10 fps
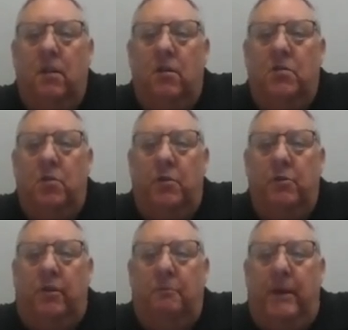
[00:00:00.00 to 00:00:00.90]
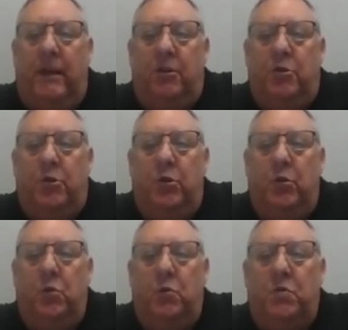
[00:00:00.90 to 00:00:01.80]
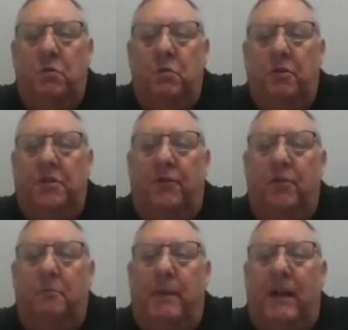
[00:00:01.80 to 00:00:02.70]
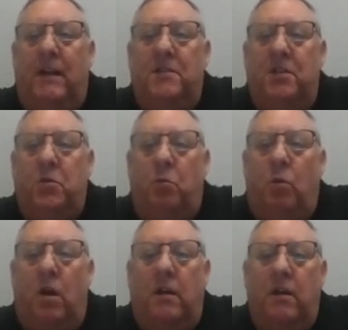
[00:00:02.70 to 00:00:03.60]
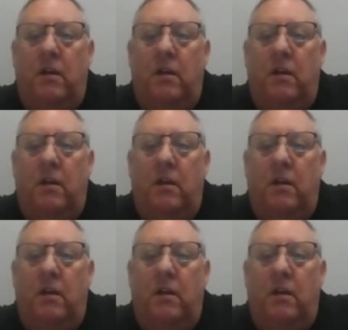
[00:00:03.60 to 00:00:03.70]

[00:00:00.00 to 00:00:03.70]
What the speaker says: So you can pick and choose your different bands that you want.